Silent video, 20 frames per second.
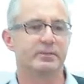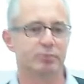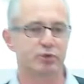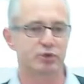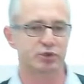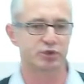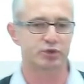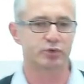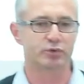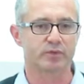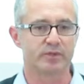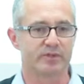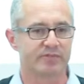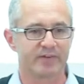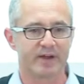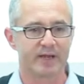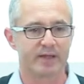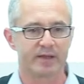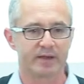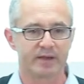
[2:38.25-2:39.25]
a brochure
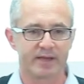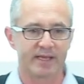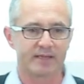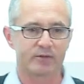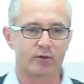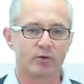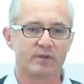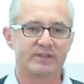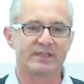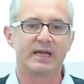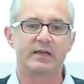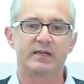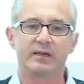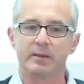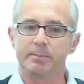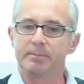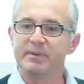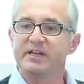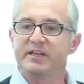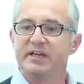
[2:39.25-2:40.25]
if I can get all that
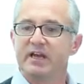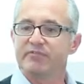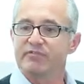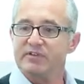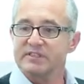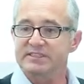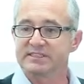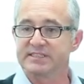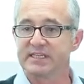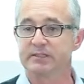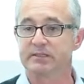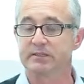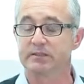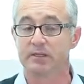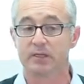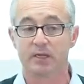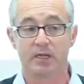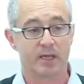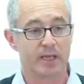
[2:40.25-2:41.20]
in a PDF and send it?